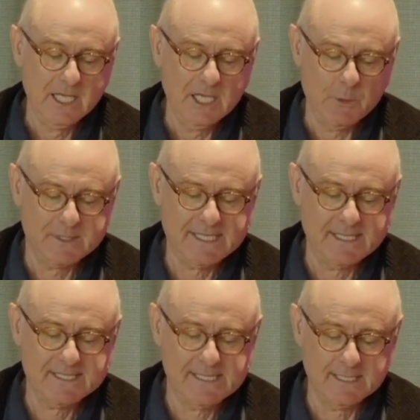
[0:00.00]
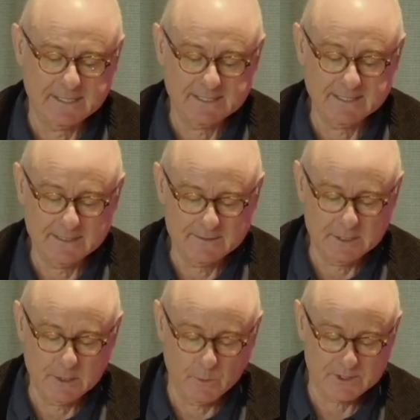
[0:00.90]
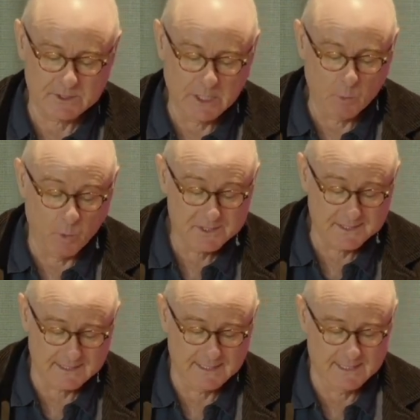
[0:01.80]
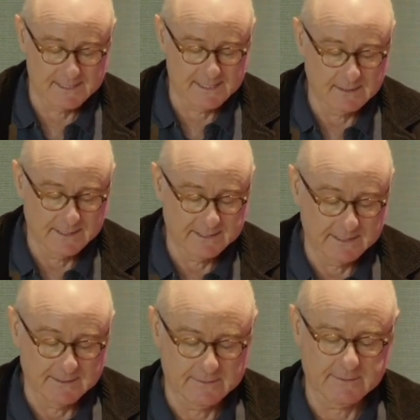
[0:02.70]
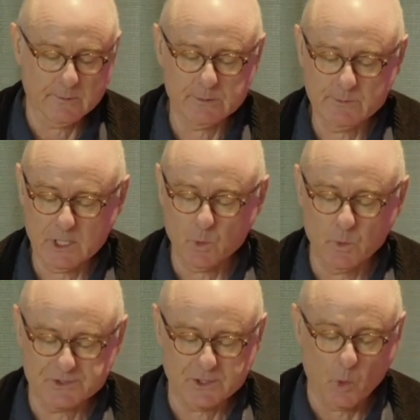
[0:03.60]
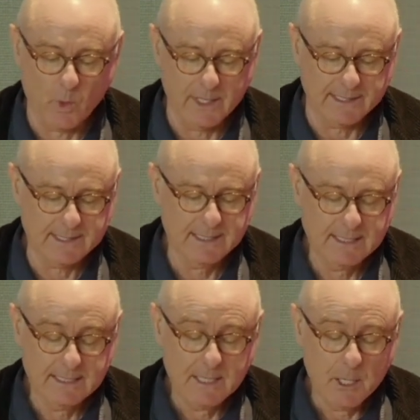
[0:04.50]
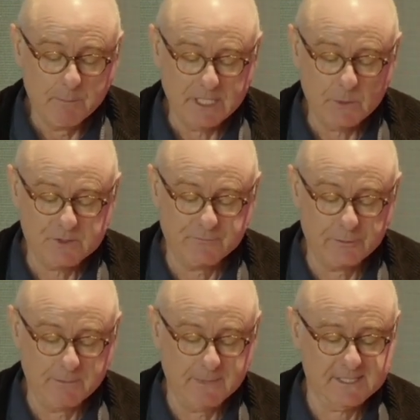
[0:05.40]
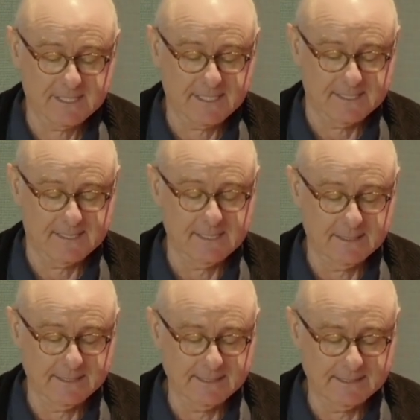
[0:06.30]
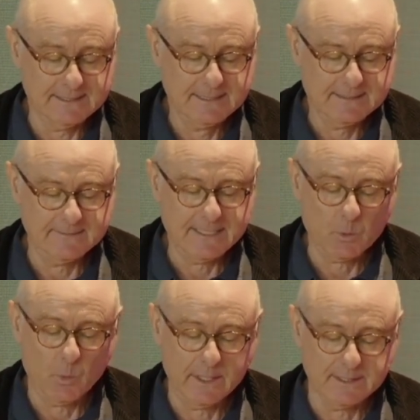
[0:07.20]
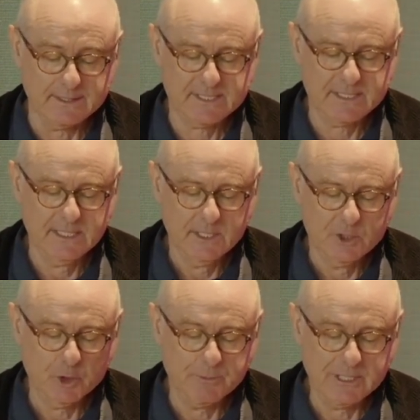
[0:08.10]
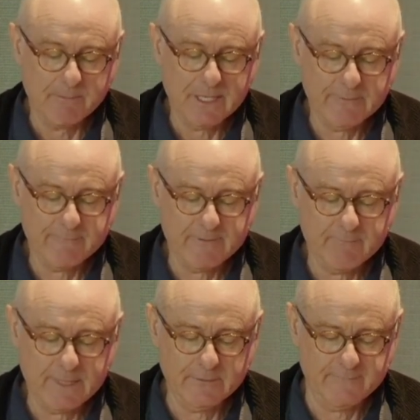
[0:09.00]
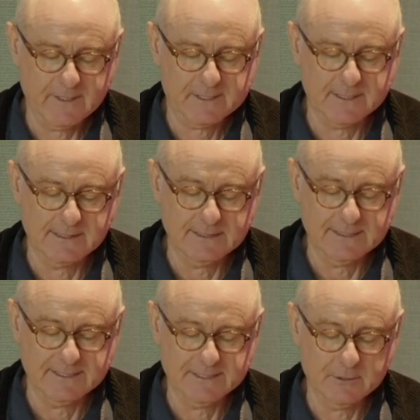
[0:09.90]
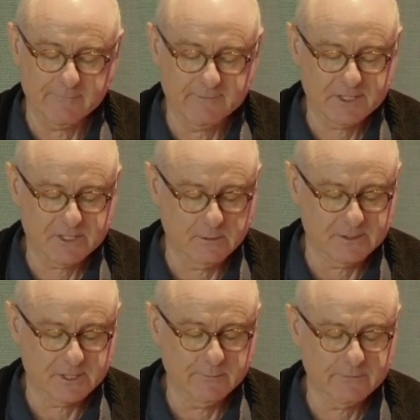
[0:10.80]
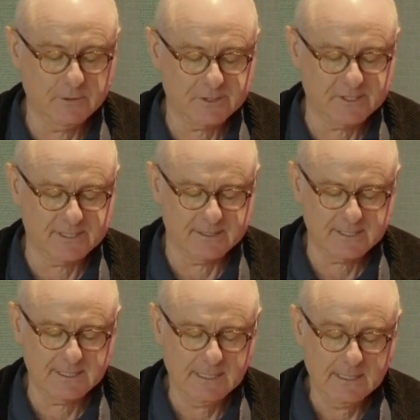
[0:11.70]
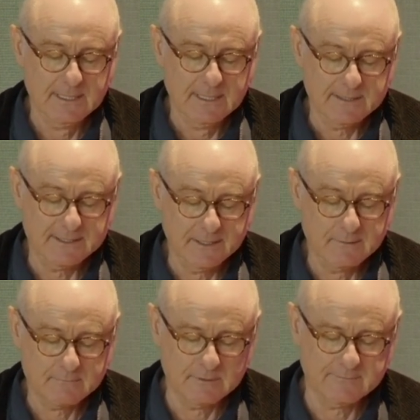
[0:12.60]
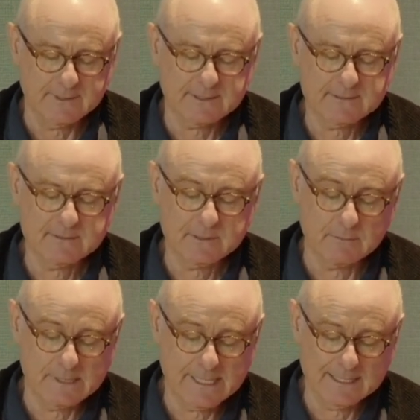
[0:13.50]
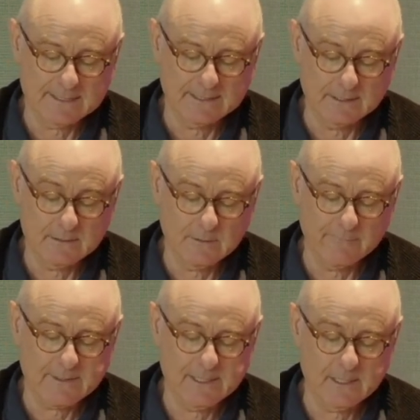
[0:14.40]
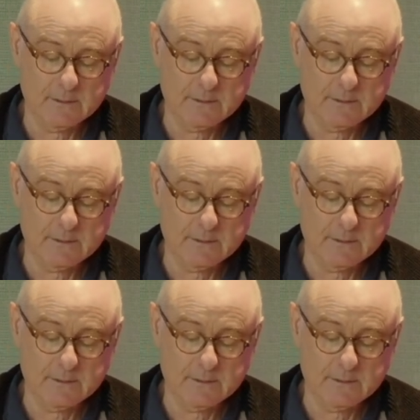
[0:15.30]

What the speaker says: He was against the idea that he wasn't against the idea that there was a one, but he was very much against the idea that that oneness should be a manufactured idea of national self-consciousness that didn't reflect the reality of our